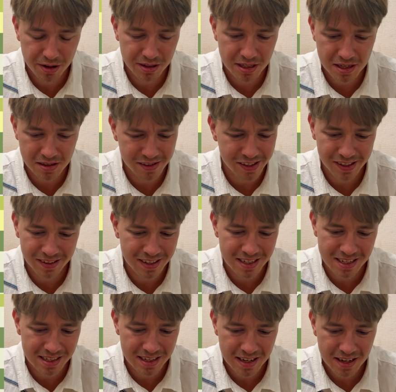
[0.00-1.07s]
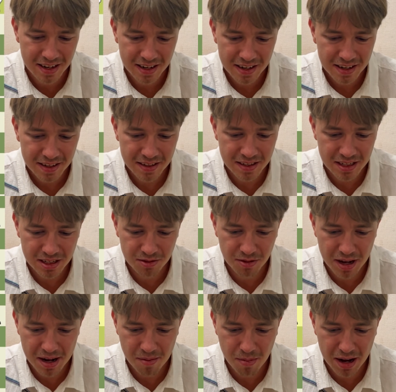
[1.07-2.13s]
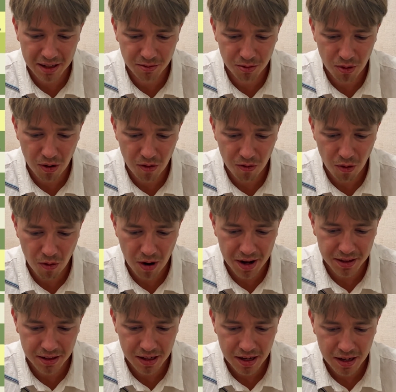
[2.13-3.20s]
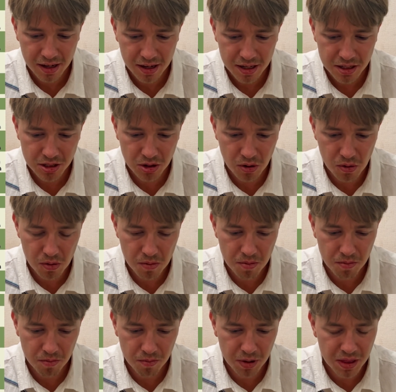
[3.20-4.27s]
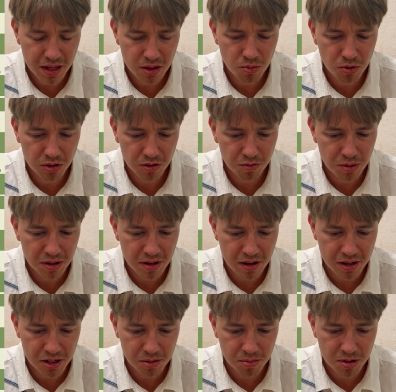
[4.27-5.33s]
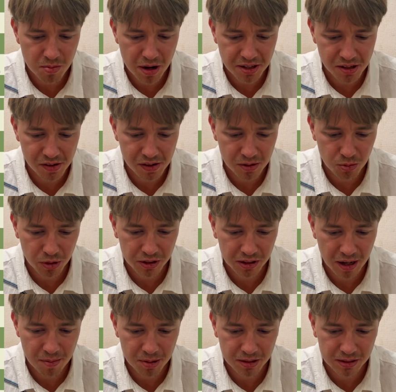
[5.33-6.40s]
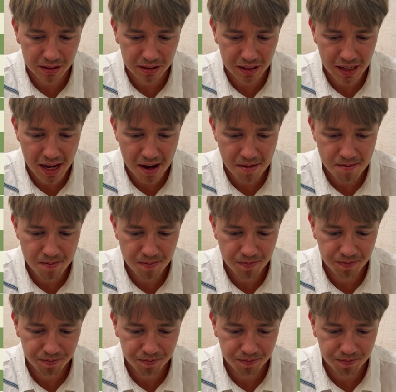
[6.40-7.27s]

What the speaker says: and c3. This is very bad for white. So, but that would have been a little bit better than what happened in the game.